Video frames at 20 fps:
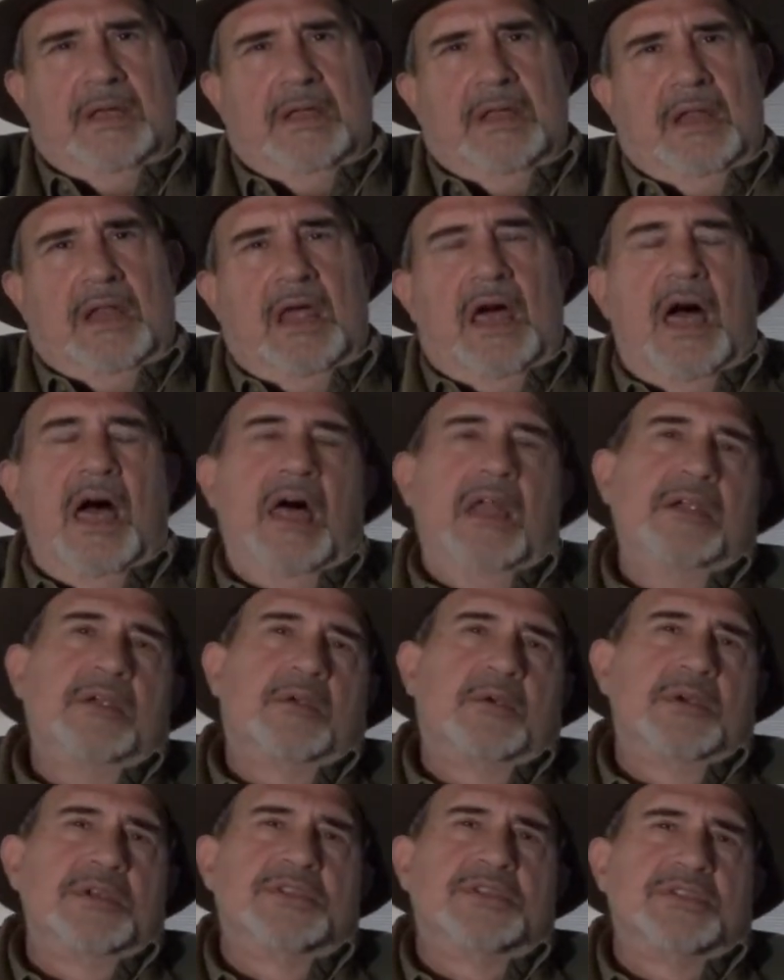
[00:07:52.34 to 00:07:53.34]
A lot of
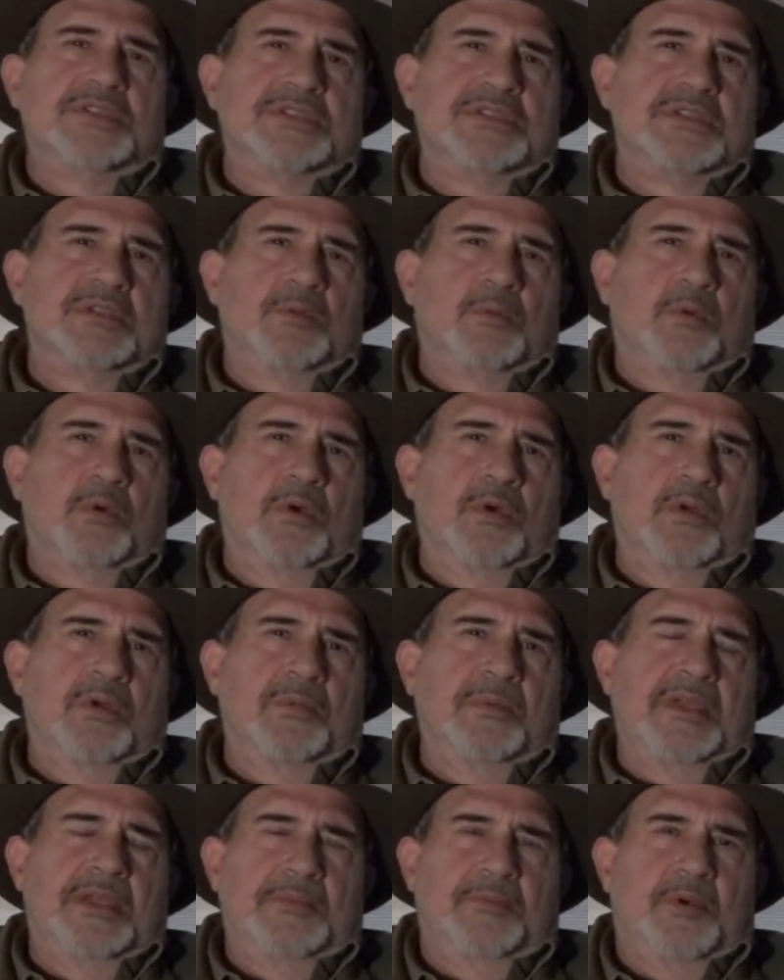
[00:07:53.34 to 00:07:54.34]
Christians in the world are
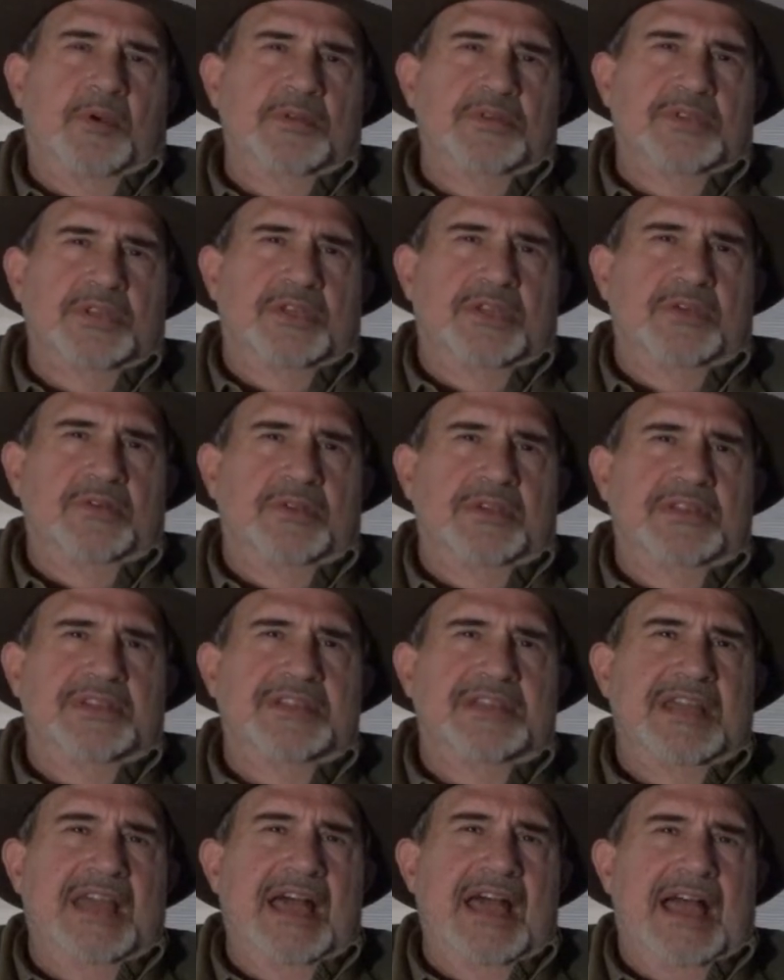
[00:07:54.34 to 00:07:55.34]
being persecuted
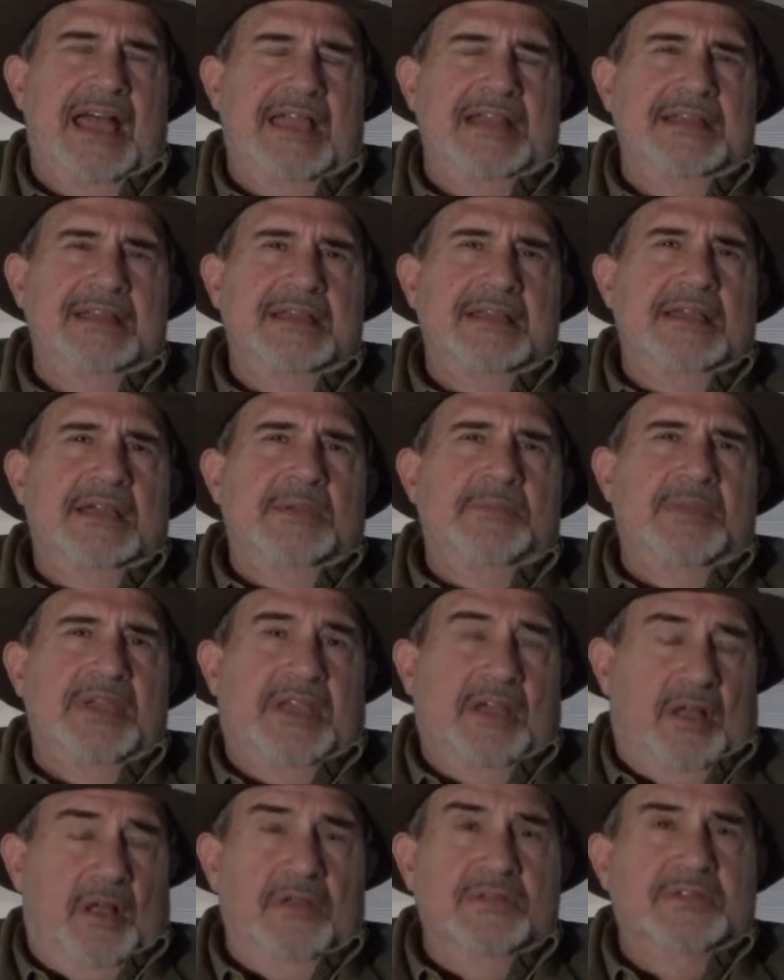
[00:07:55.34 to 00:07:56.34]
tonight
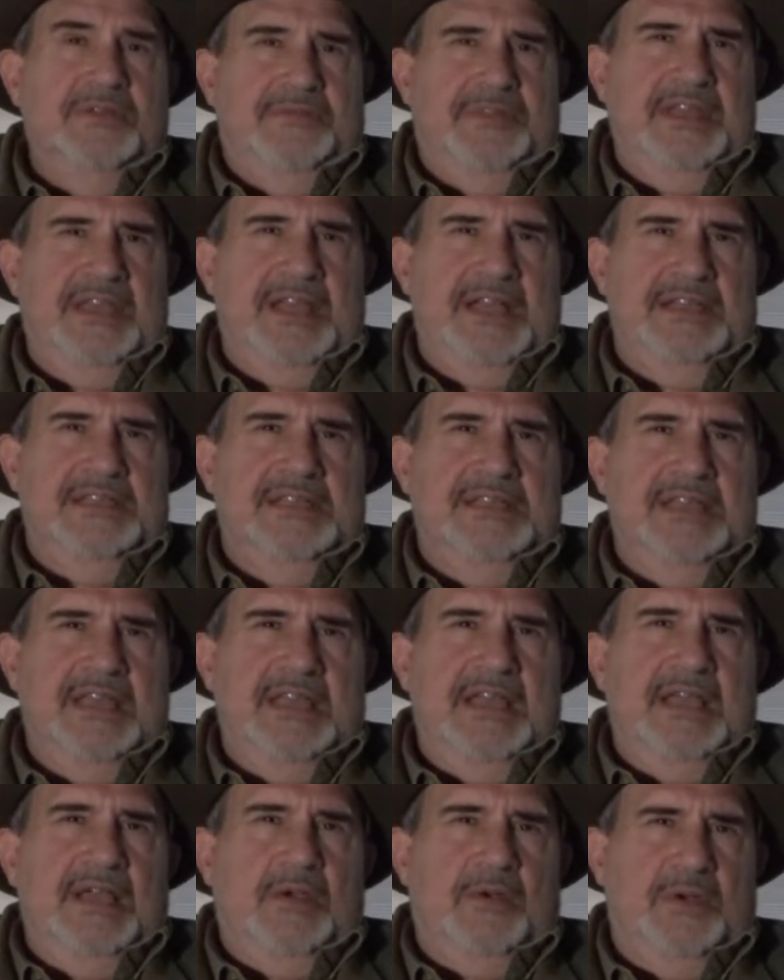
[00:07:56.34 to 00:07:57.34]
because of this.
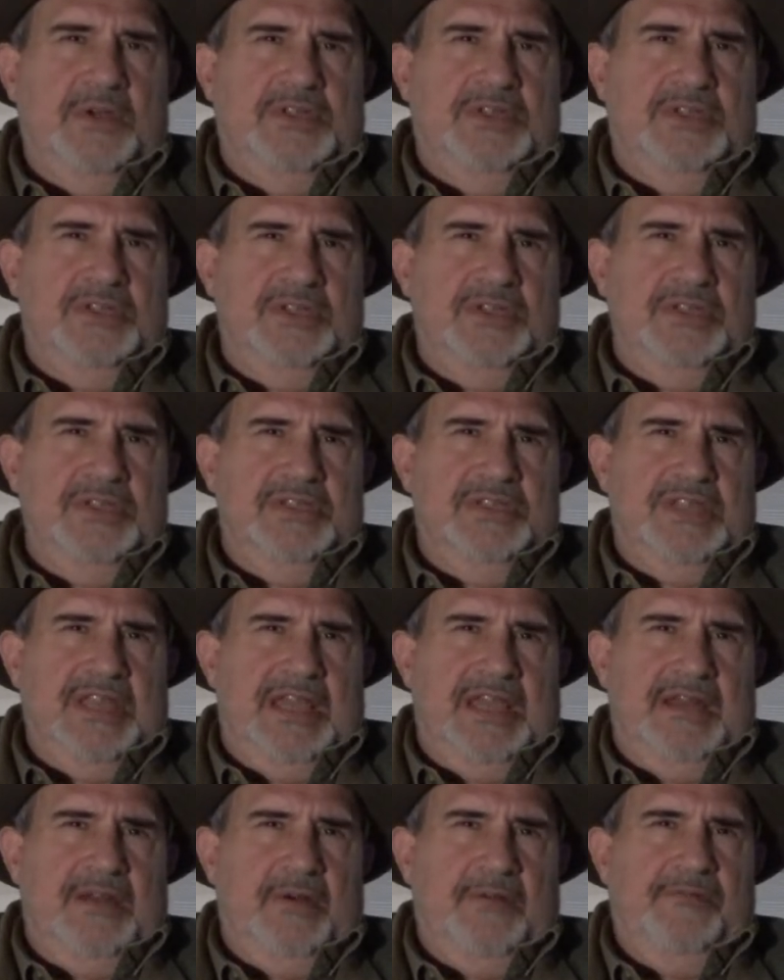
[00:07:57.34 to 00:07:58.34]
Christians
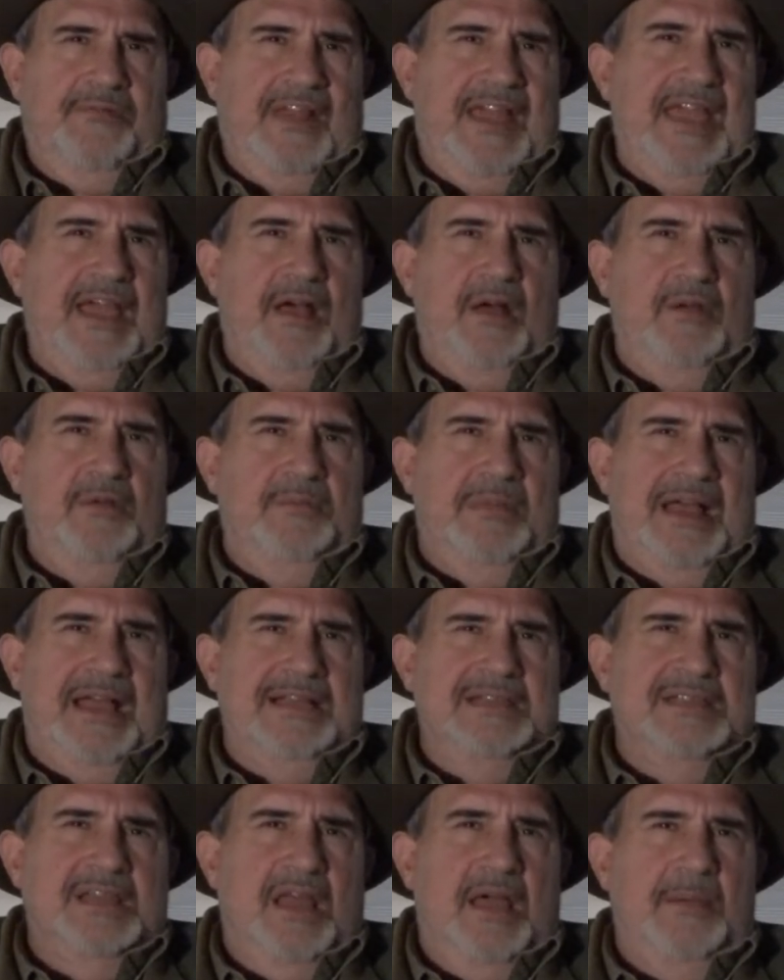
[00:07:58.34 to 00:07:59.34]
that are found by
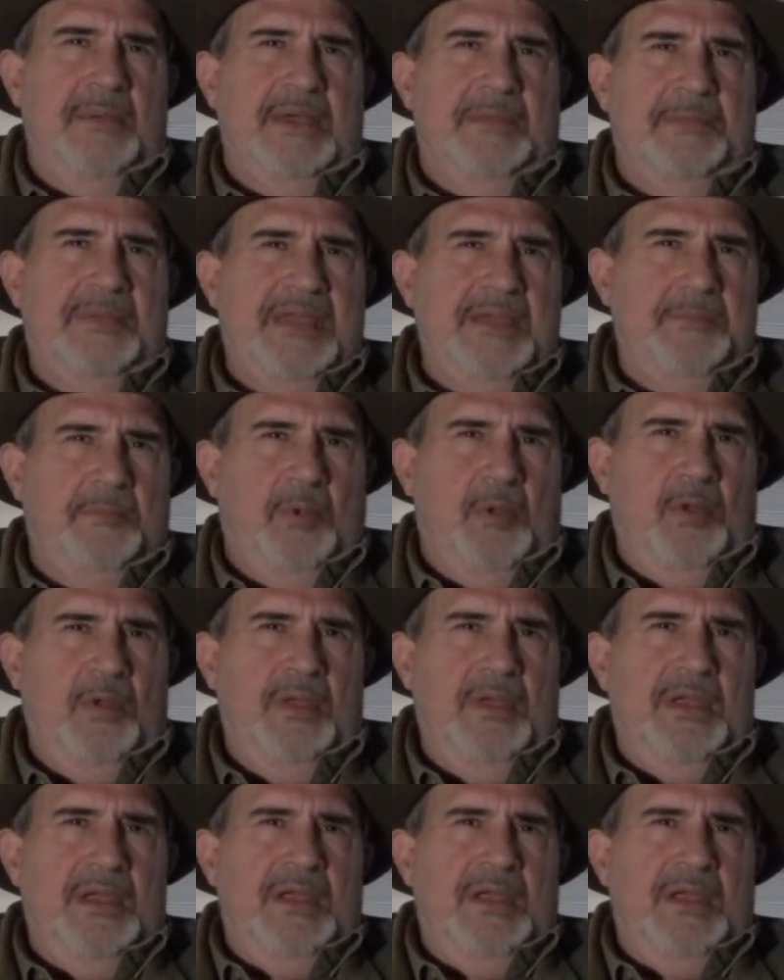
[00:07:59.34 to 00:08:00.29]
Islamic people,